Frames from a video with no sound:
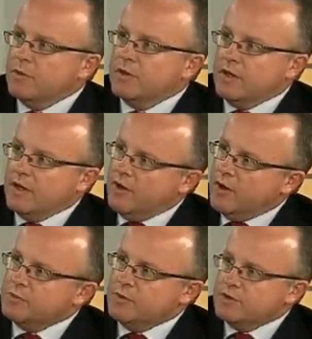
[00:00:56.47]
particularly
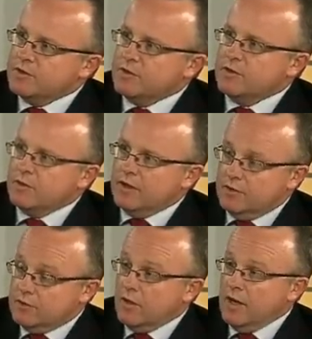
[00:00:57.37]
those businesses looking
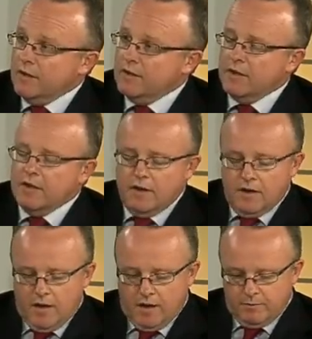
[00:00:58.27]
to trade.
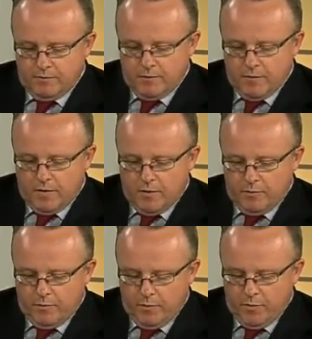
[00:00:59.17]
Mm.
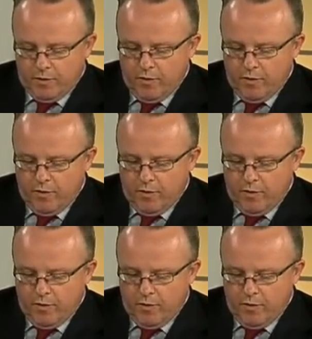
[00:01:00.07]
The